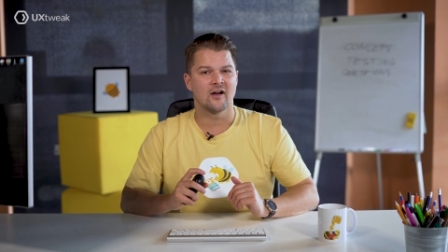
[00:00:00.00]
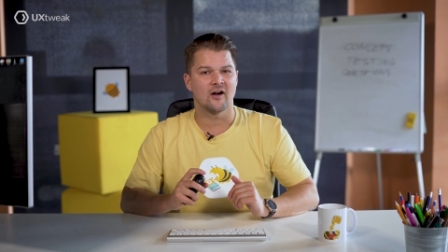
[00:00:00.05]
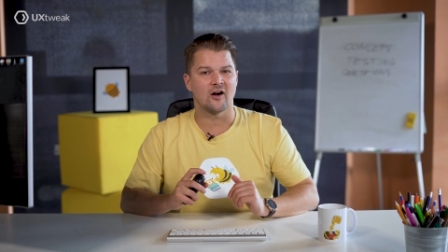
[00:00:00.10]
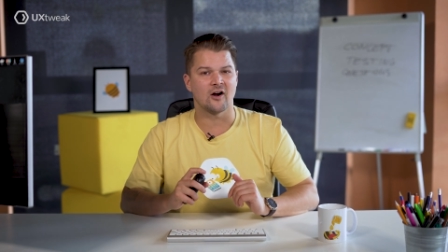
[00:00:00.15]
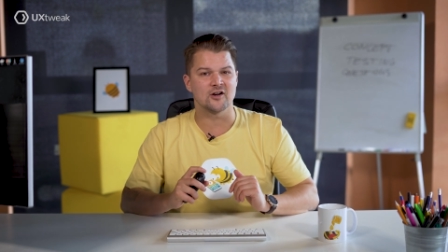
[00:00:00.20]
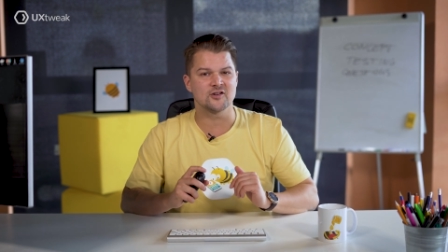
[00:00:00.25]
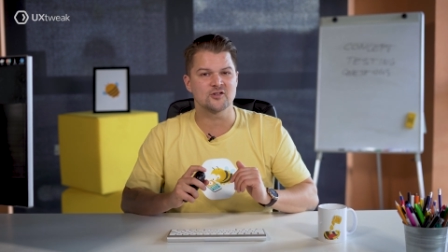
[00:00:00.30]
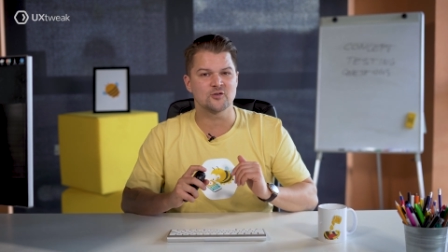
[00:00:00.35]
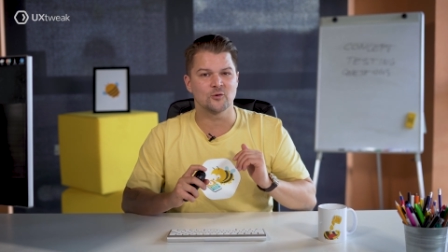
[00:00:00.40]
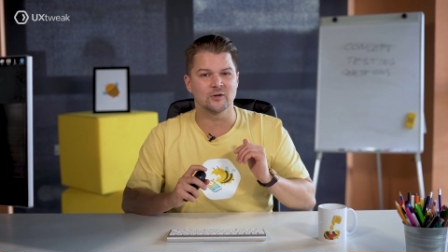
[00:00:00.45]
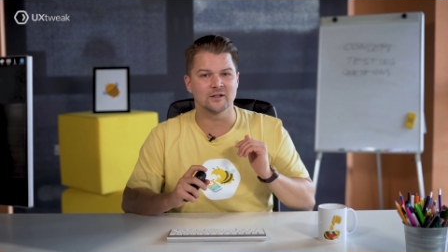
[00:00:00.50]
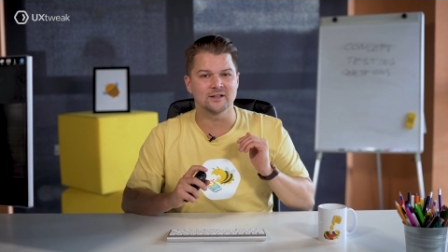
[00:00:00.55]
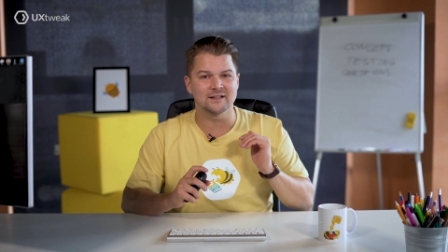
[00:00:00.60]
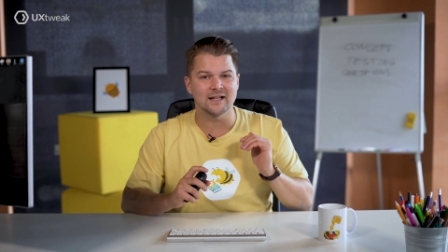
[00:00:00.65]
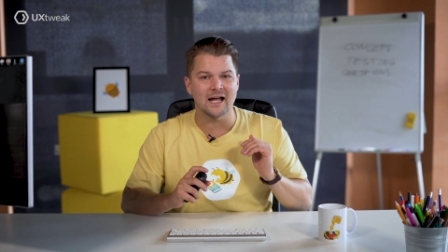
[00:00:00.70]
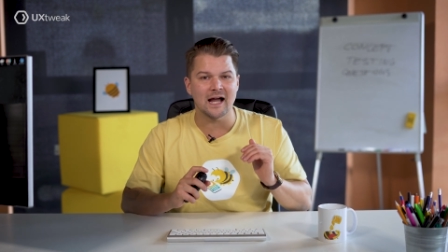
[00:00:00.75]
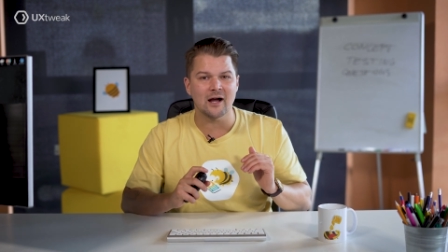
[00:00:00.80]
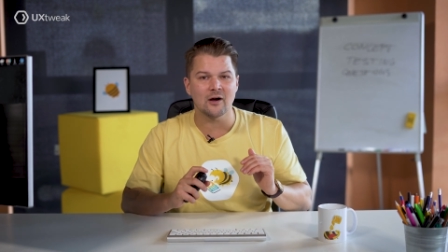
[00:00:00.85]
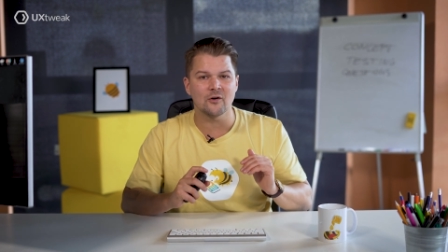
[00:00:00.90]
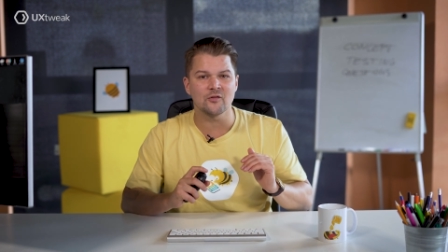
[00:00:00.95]
are to
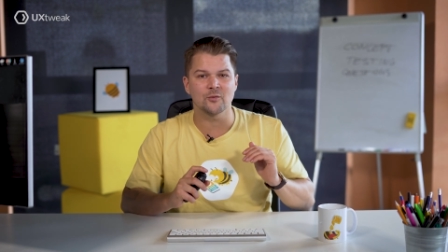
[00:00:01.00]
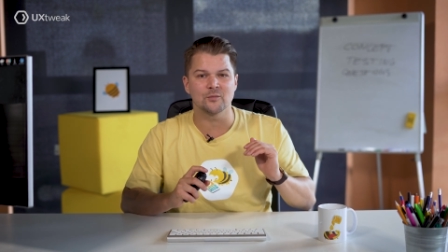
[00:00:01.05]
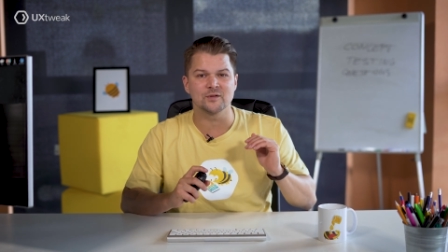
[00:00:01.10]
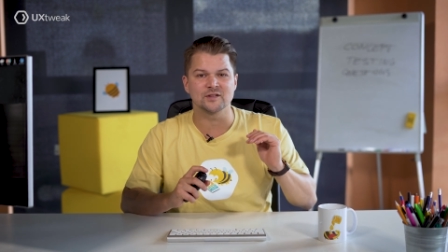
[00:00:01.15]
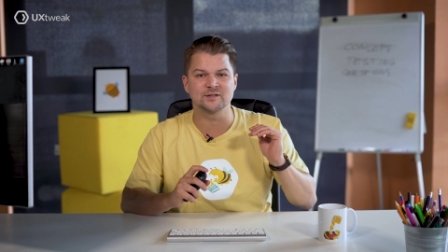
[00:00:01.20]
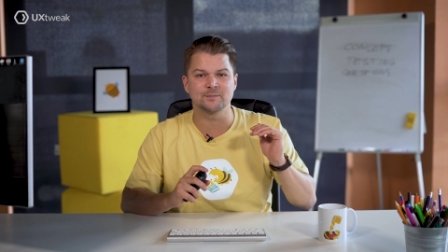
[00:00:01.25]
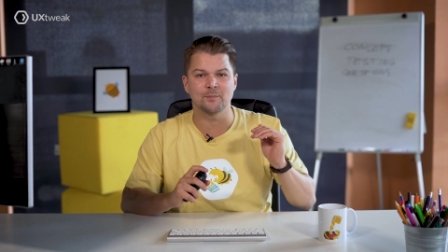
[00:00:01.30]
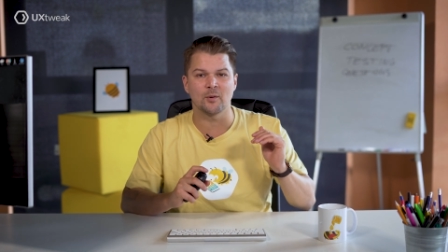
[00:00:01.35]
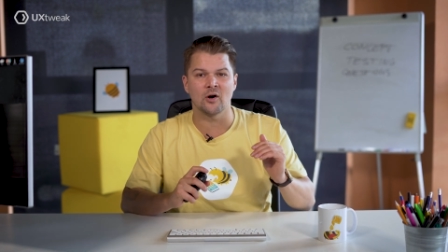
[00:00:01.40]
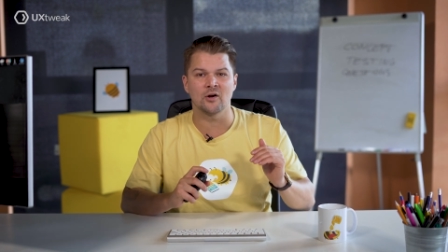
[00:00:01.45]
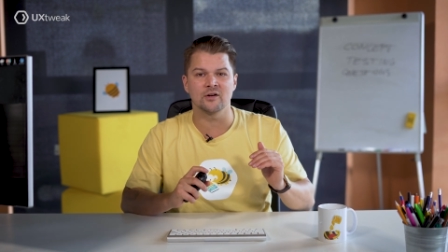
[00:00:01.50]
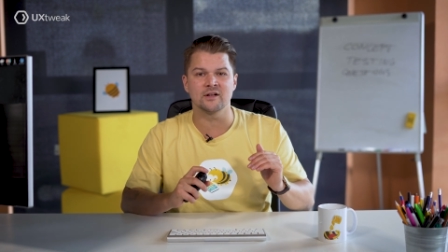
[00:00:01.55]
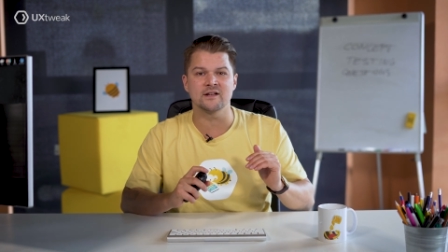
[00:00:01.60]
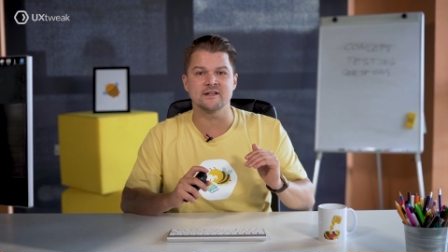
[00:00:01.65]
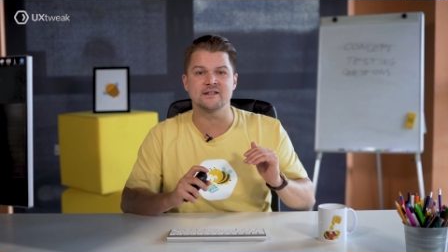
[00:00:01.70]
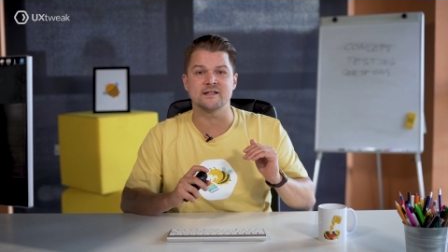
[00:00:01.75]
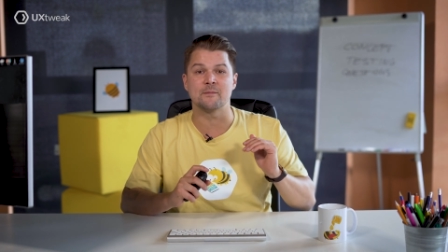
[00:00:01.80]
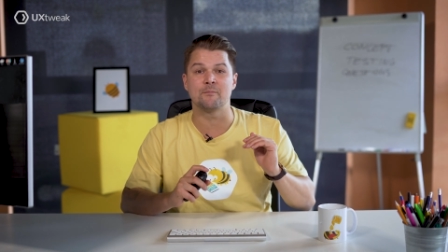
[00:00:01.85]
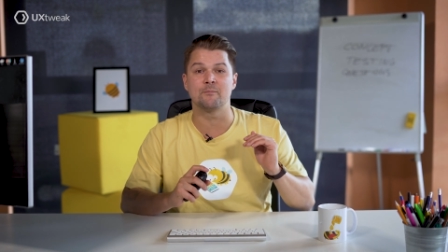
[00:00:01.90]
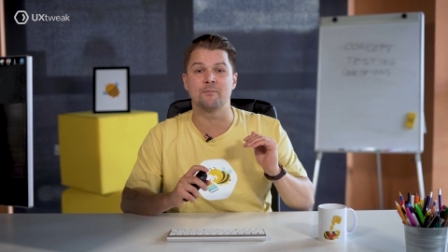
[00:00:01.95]
allow the
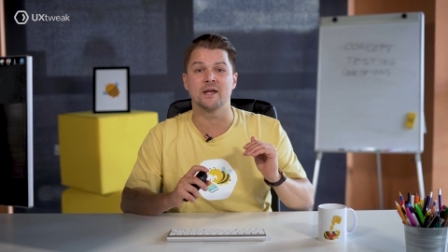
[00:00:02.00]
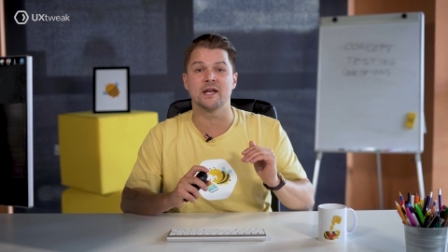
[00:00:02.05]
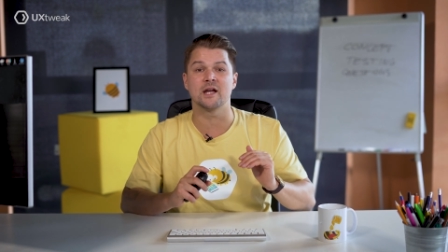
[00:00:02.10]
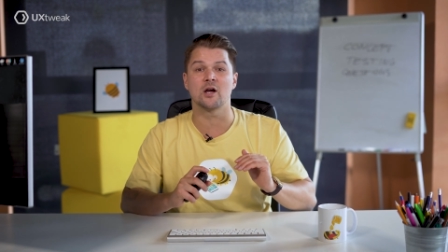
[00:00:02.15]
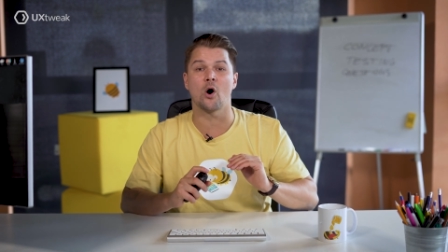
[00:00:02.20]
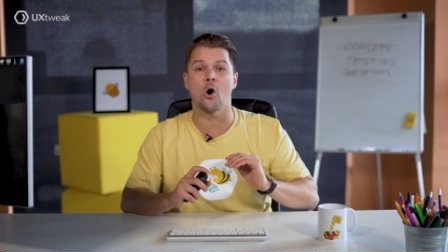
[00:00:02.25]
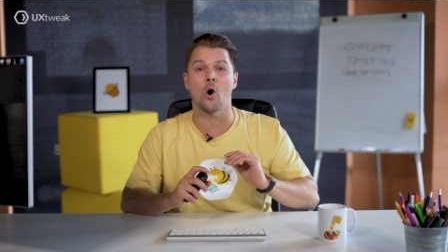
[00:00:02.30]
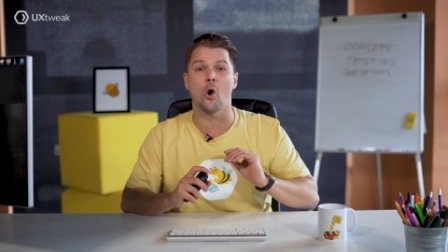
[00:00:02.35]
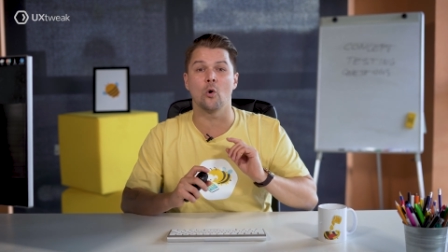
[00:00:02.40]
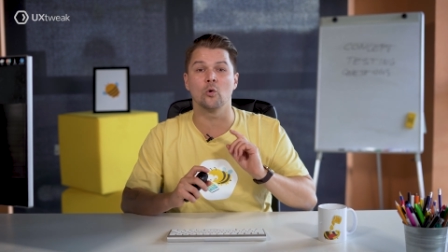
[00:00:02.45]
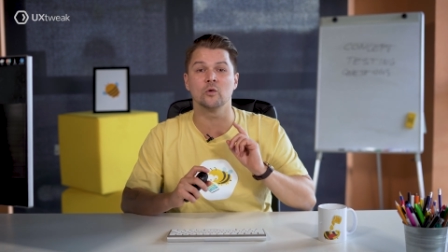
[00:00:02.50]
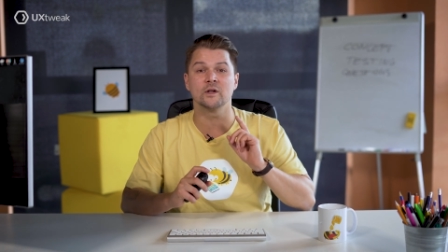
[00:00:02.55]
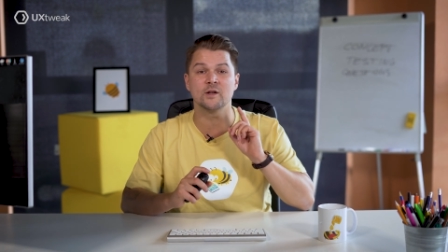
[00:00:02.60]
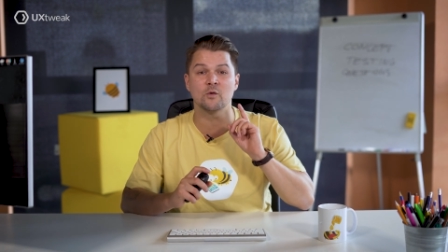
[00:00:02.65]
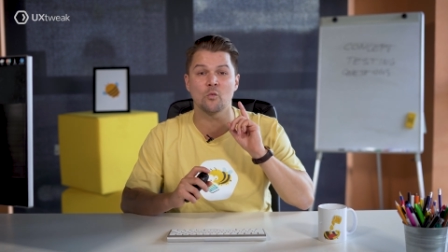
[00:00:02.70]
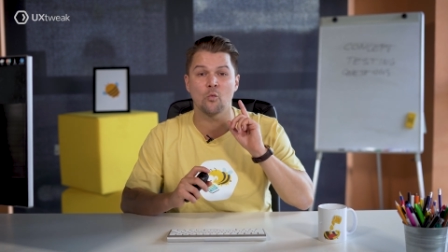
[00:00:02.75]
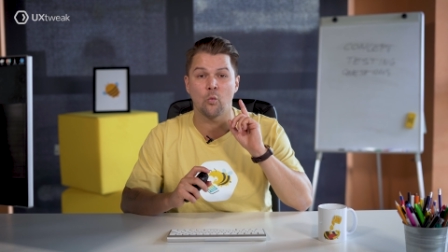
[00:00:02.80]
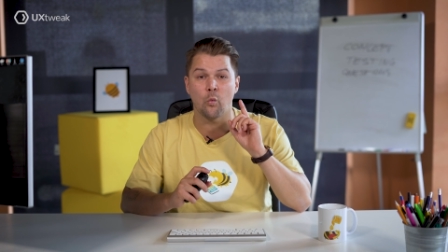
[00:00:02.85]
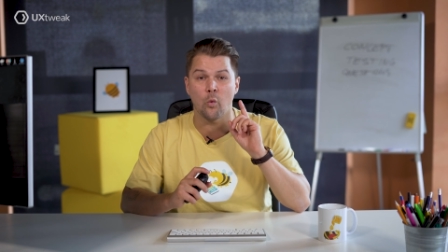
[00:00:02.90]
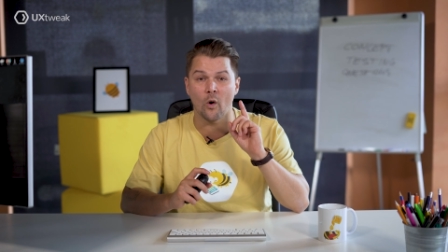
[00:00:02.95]
respondent to pick only
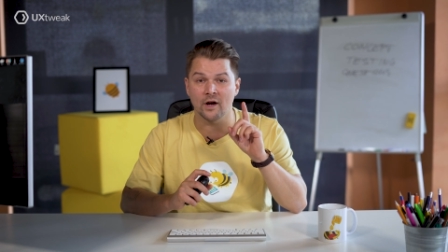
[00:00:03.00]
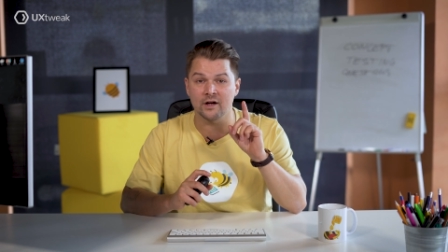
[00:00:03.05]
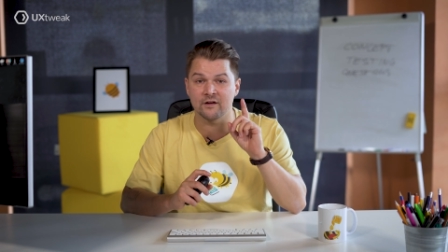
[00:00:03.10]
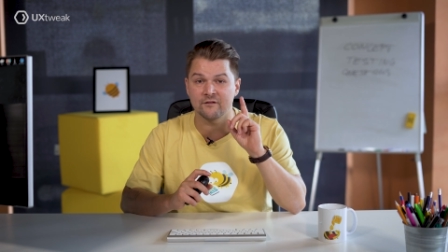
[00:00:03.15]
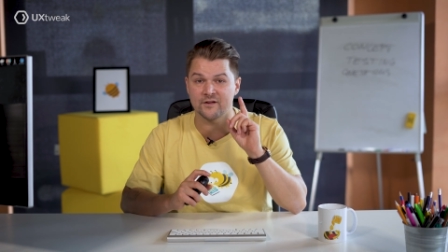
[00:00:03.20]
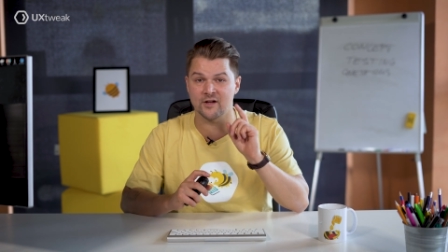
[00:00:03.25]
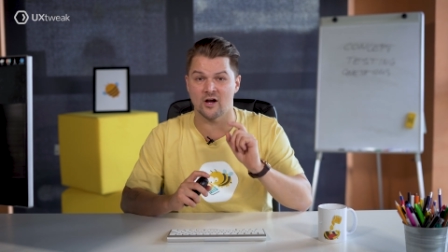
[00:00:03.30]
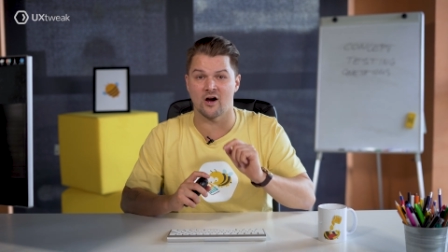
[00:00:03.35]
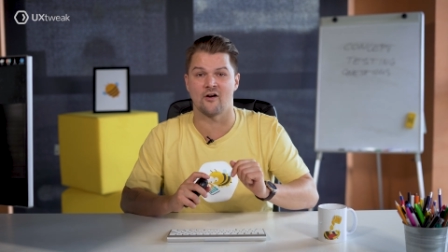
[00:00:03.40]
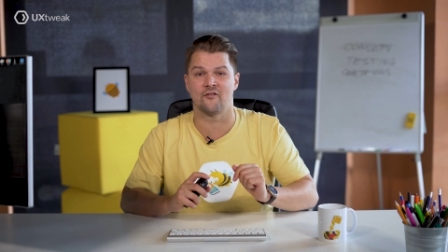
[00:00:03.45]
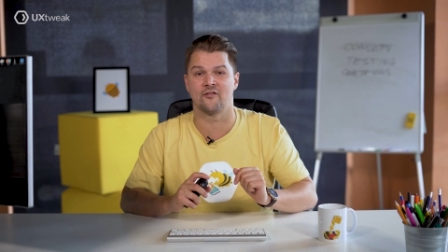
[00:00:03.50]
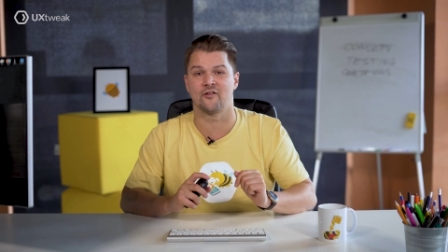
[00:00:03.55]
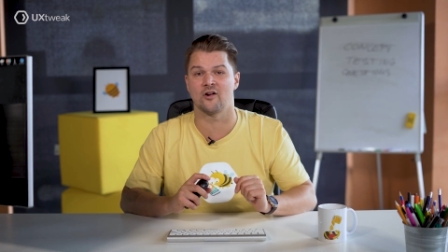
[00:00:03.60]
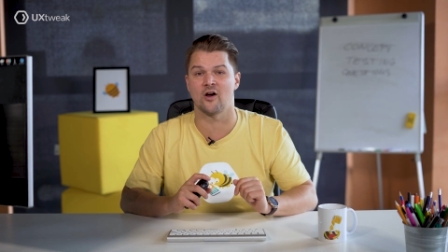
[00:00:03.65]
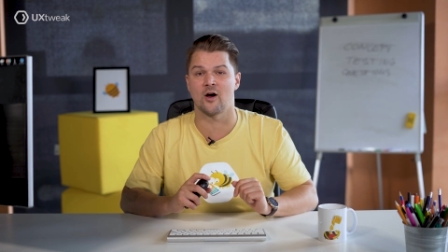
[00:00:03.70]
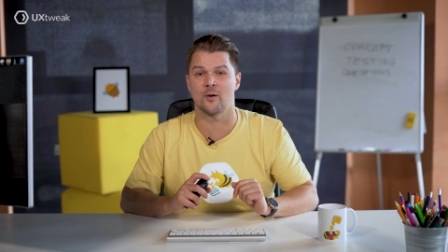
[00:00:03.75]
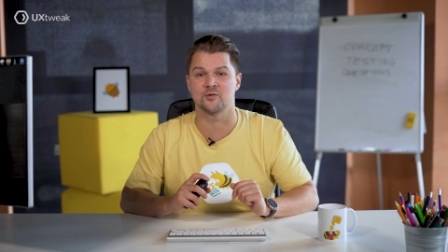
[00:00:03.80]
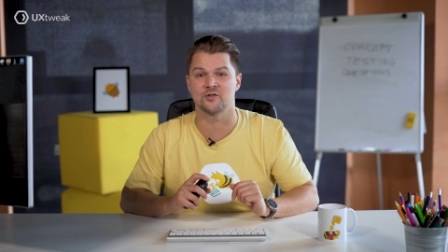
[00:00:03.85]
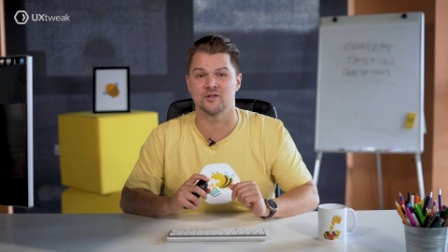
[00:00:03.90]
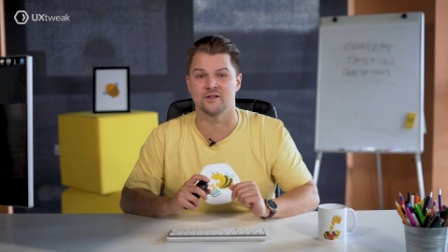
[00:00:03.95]
one of the offered
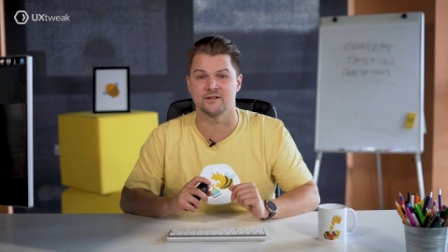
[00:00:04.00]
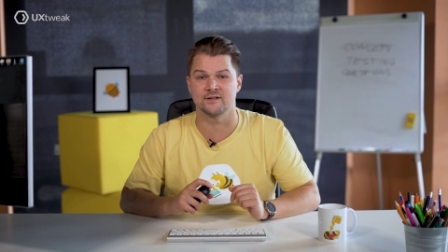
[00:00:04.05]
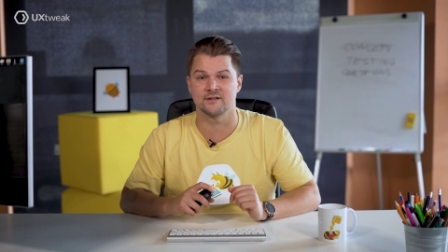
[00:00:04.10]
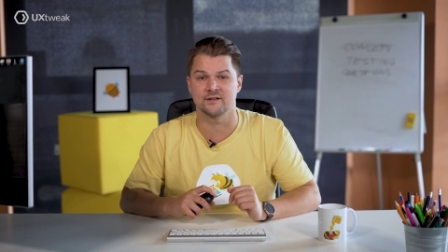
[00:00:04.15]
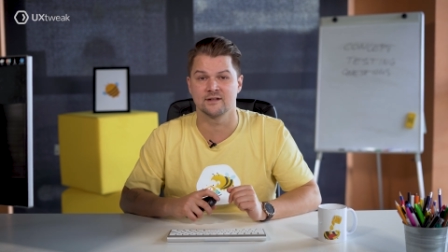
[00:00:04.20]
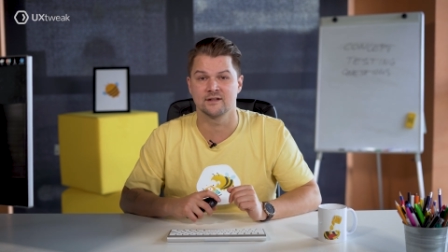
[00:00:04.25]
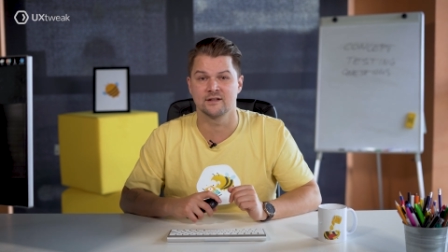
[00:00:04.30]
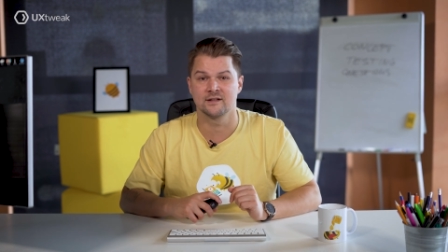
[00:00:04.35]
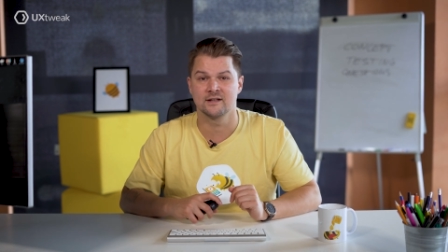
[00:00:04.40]
options.